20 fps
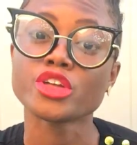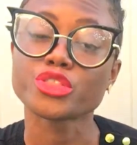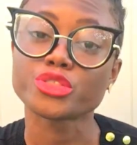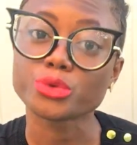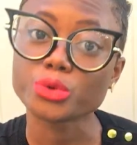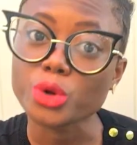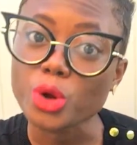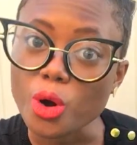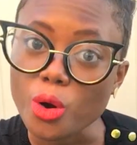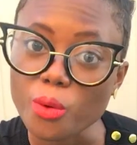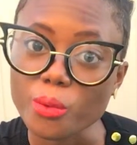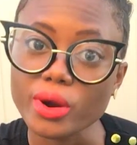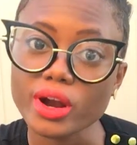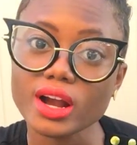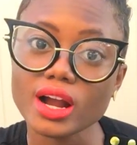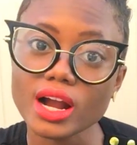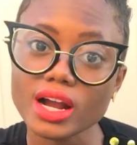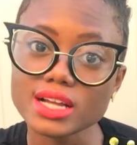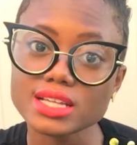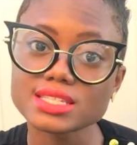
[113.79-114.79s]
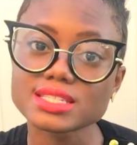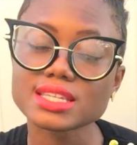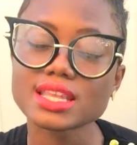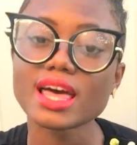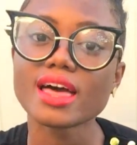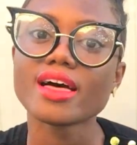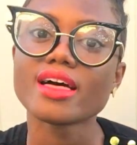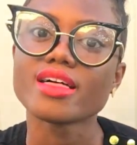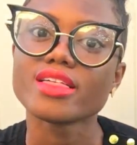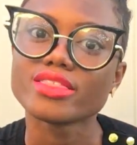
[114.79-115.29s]
through coworkers
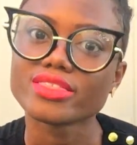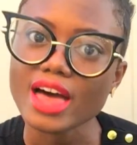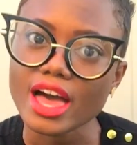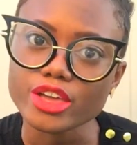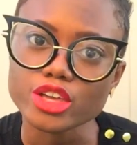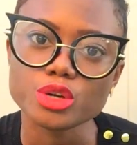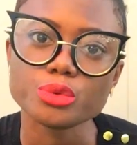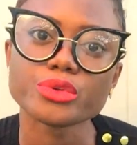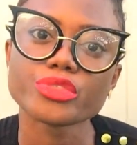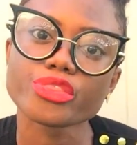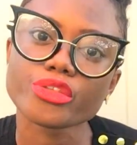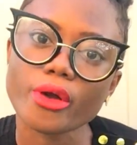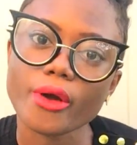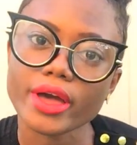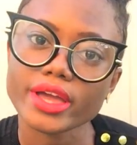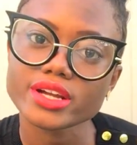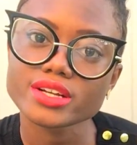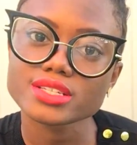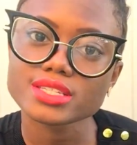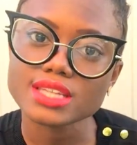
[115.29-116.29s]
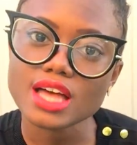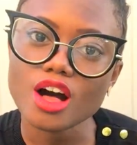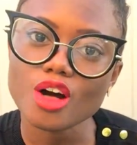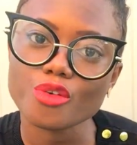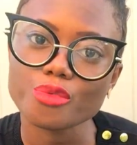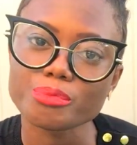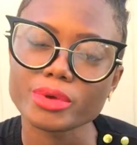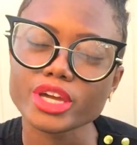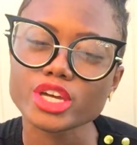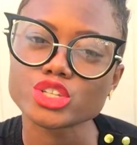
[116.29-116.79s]
that you would throw at
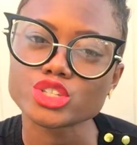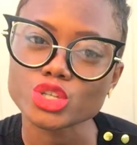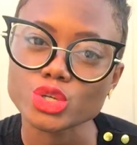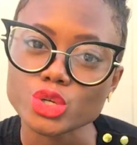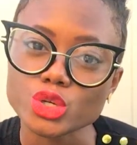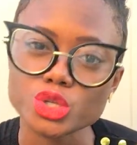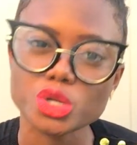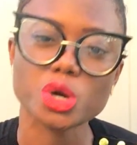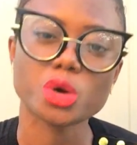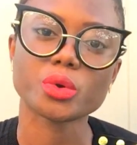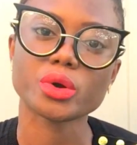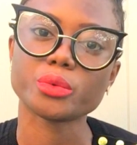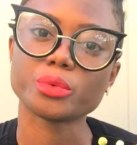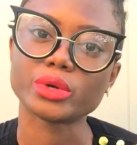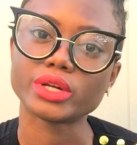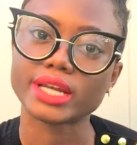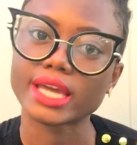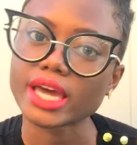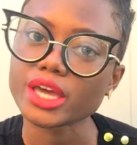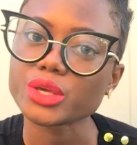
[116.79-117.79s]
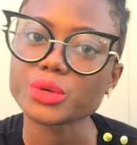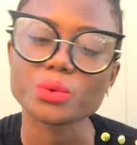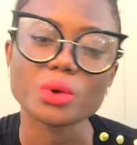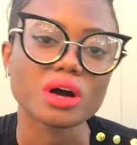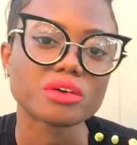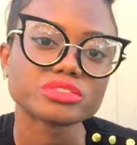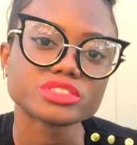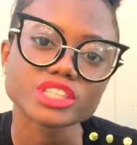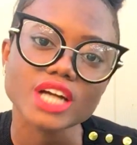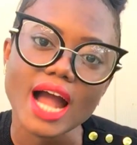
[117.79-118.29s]
yourself because you know it would get you
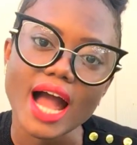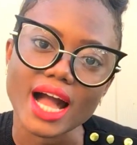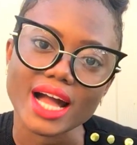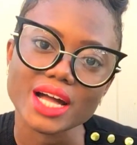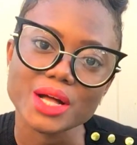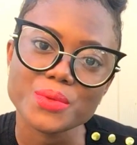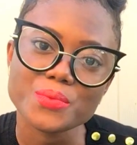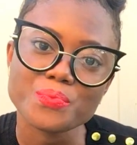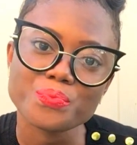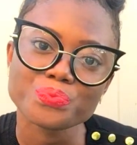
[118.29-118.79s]
off track?